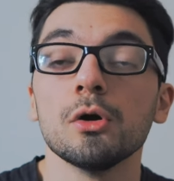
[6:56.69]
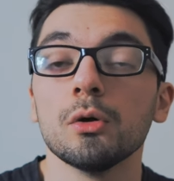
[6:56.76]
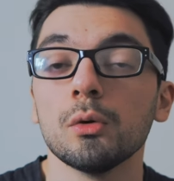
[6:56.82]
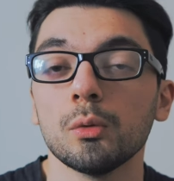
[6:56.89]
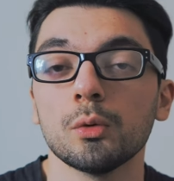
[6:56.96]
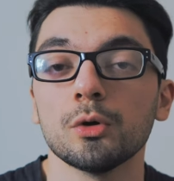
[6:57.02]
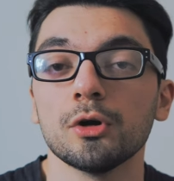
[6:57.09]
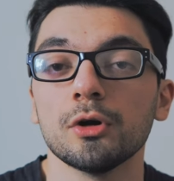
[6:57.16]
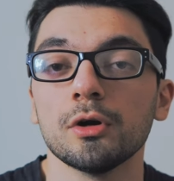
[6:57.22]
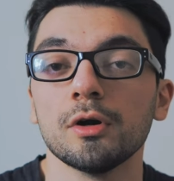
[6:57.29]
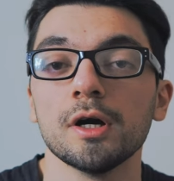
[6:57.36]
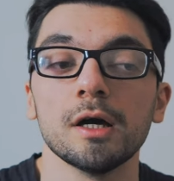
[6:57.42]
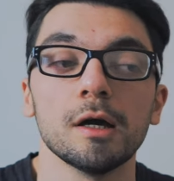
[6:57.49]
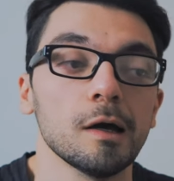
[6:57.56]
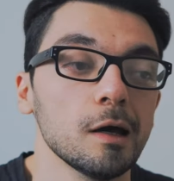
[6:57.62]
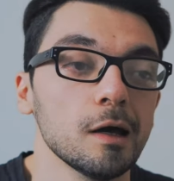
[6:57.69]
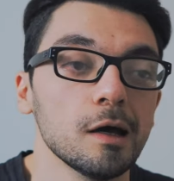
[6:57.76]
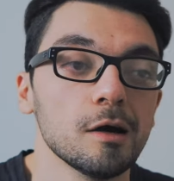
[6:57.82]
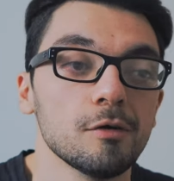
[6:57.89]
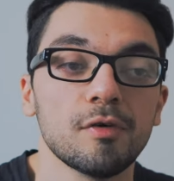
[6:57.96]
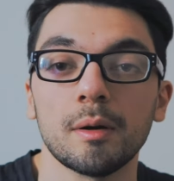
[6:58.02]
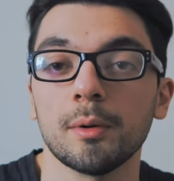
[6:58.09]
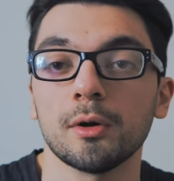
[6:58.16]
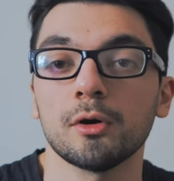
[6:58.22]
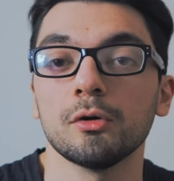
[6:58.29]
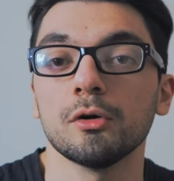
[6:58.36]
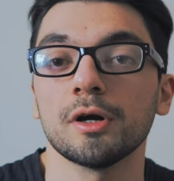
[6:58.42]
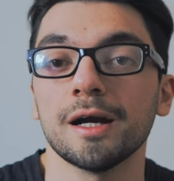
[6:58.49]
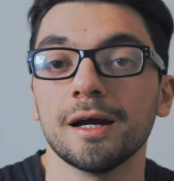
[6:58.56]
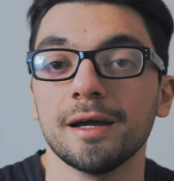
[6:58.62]
or uh,
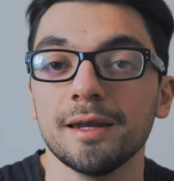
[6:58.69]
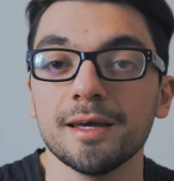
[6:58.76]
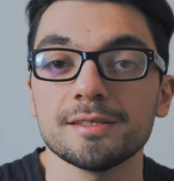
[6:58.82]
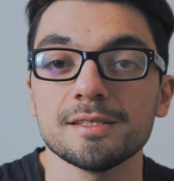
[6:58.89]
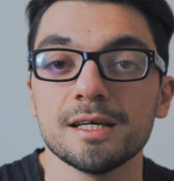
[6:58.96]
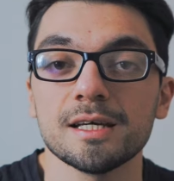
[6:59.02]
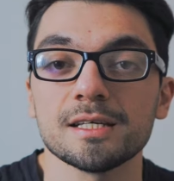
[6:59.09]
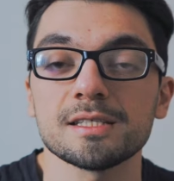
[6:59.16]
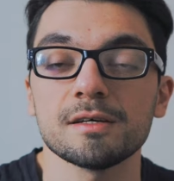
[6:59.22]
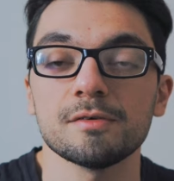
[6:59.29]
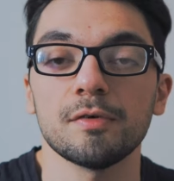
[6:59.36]
pharmacokinetics,